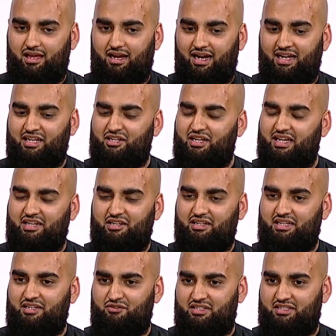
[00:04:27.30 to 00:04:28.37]
I
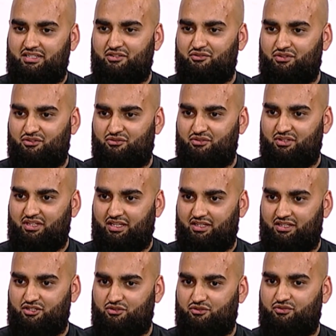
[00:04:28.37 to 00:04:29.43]
never did it for like
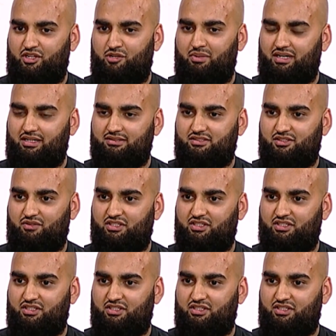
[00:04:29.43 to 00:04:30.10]
initial feedback and stuff.